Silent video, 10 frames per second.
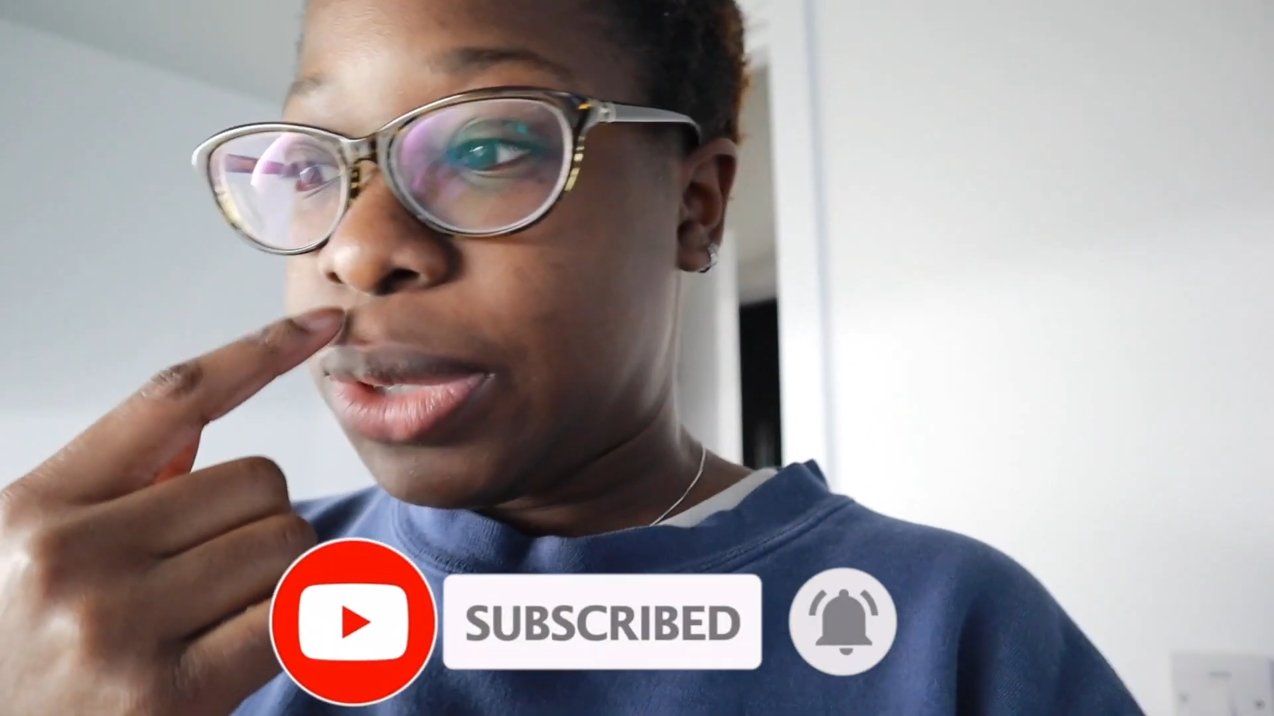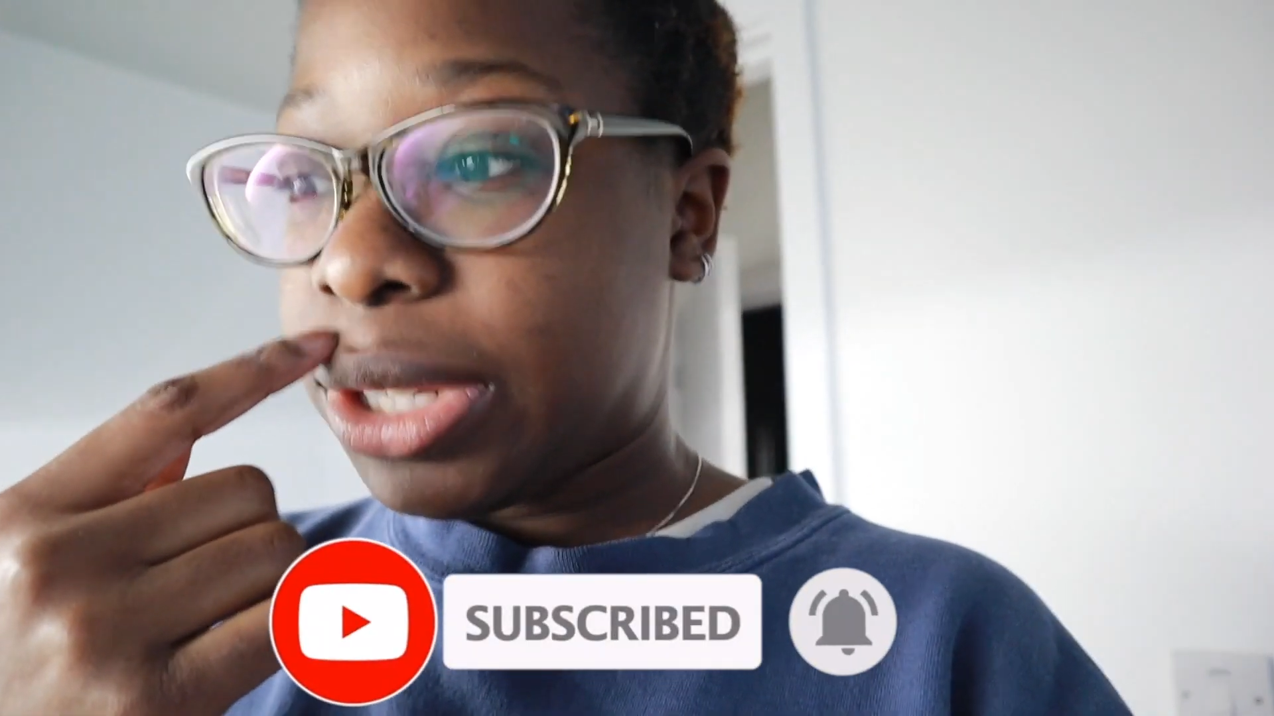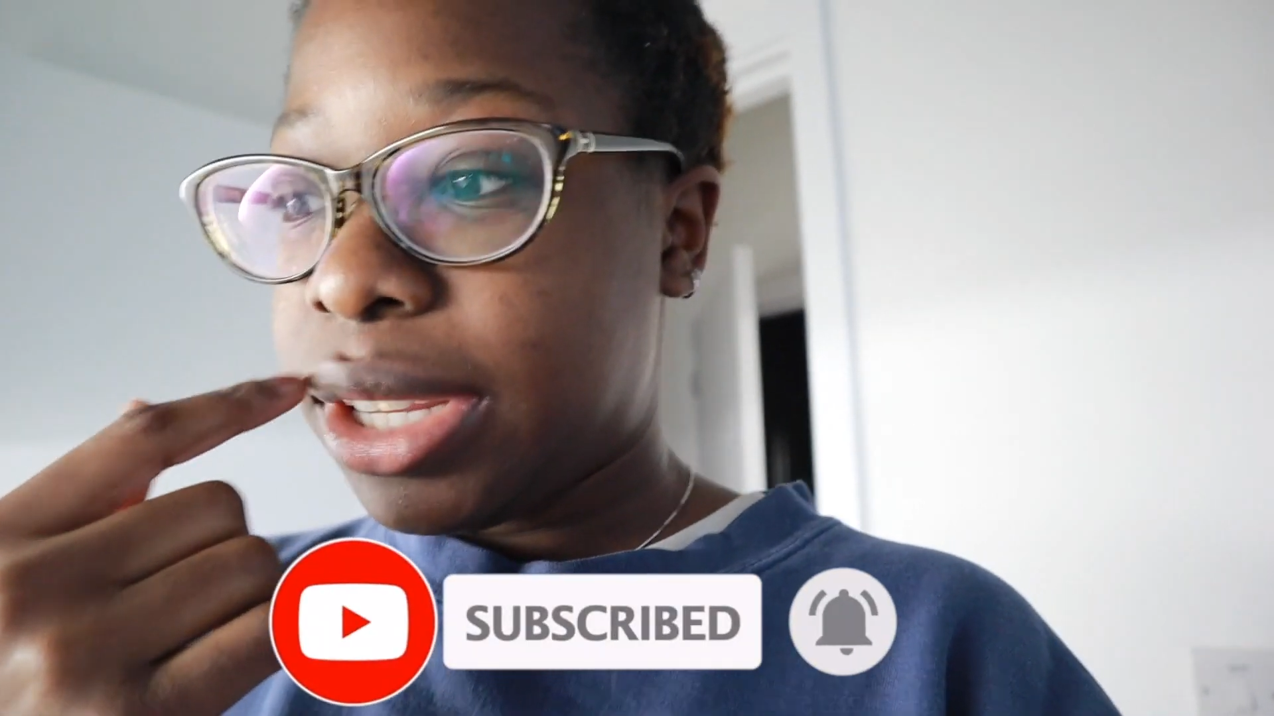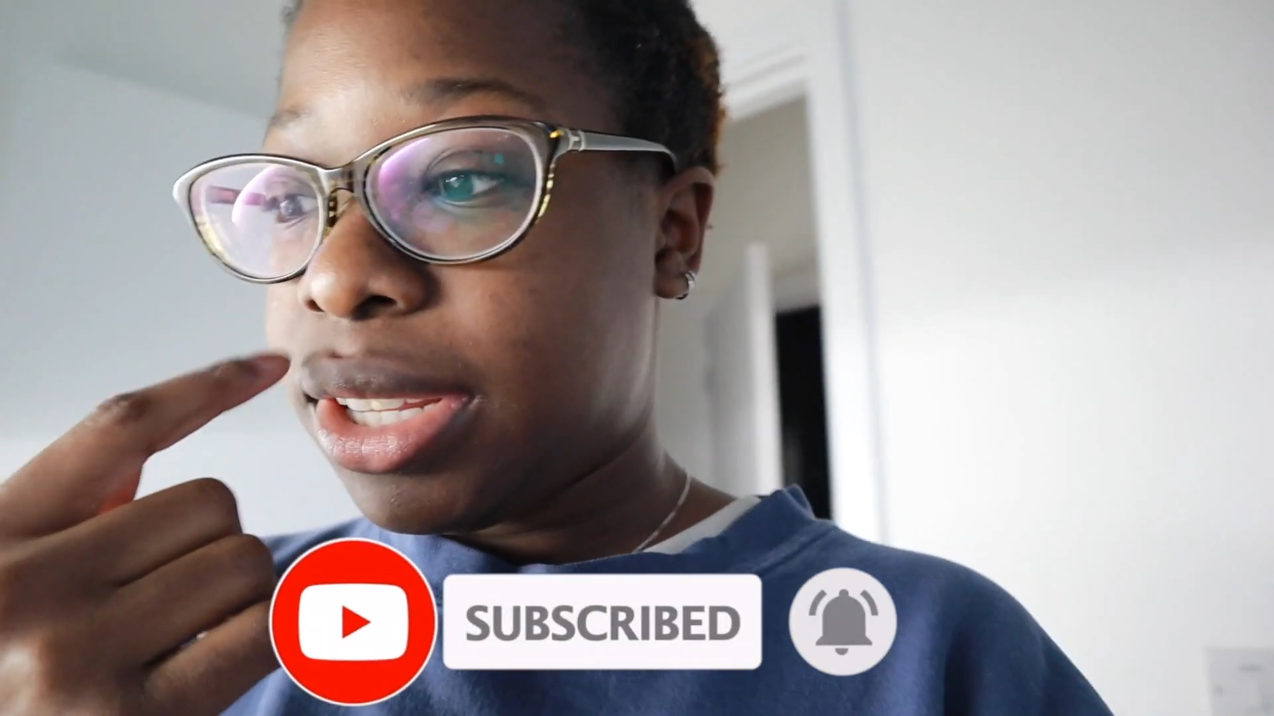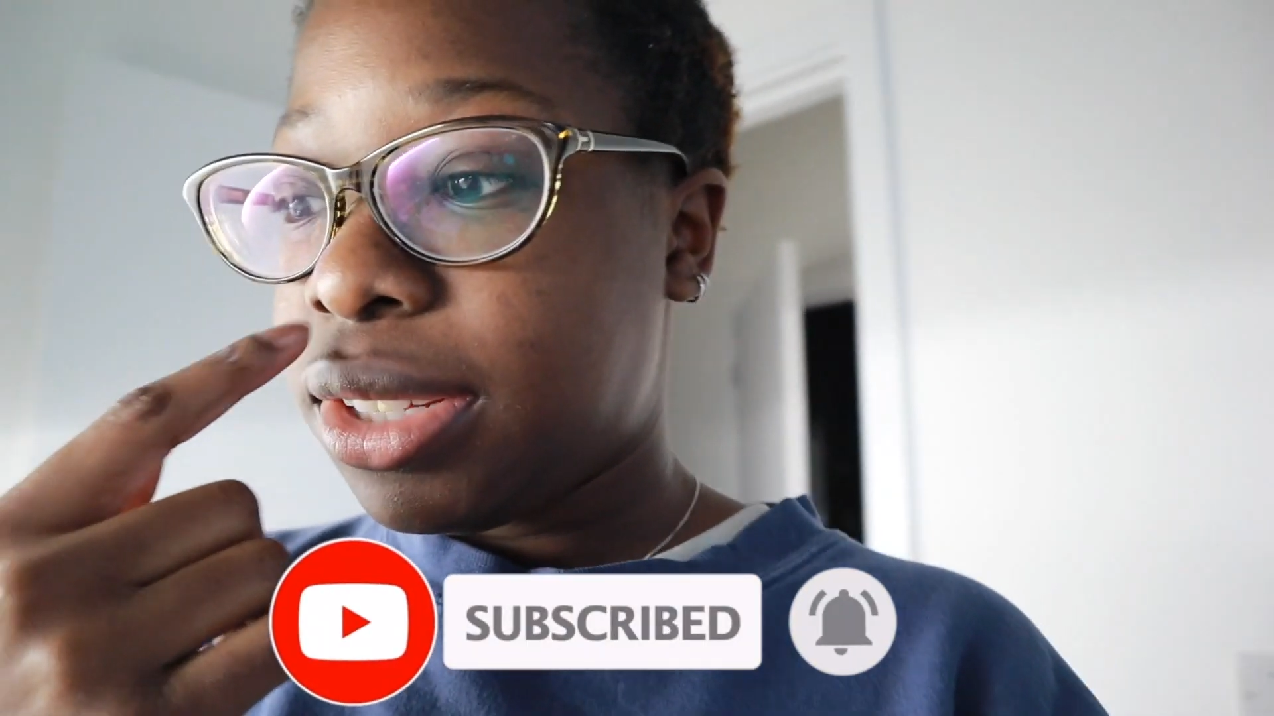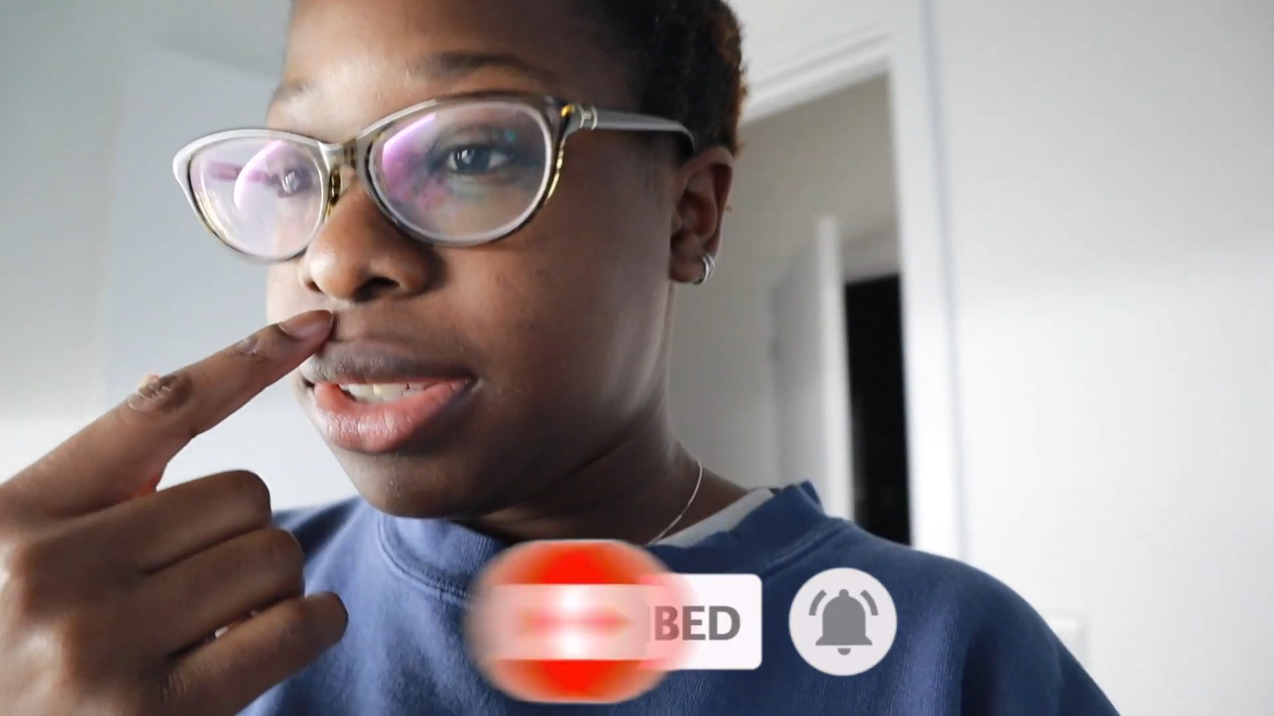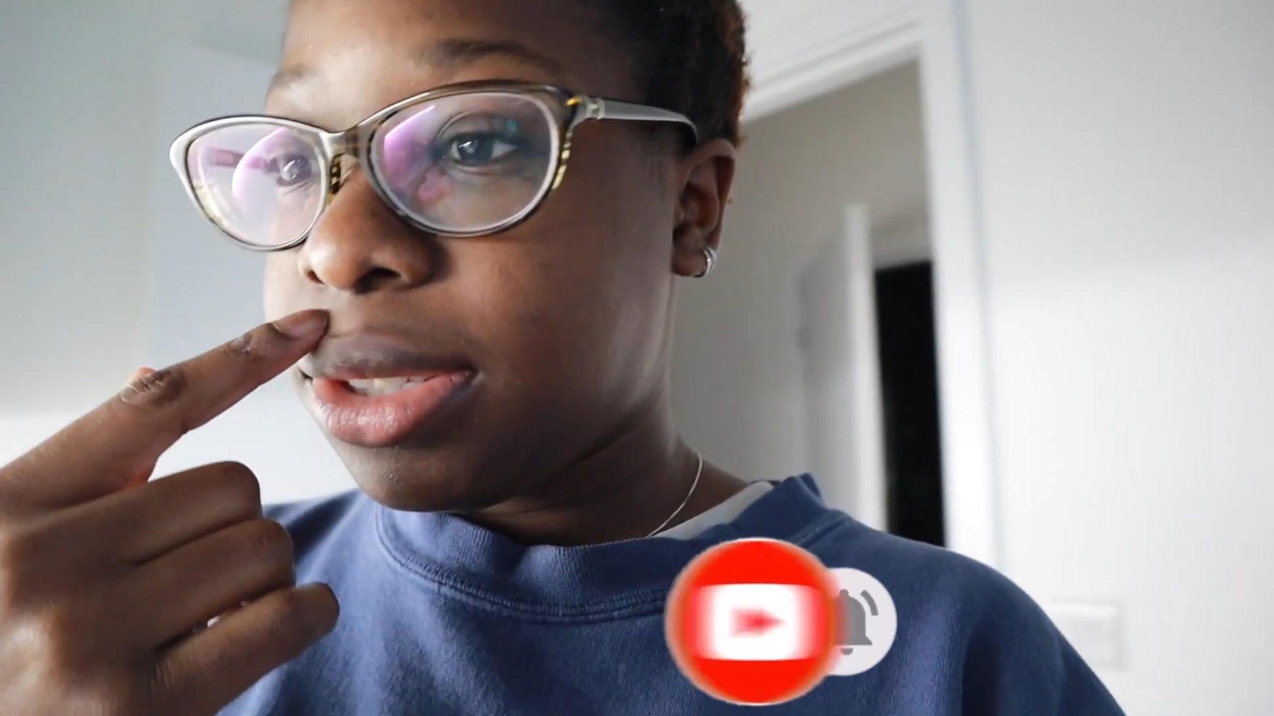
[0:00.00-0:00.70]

working,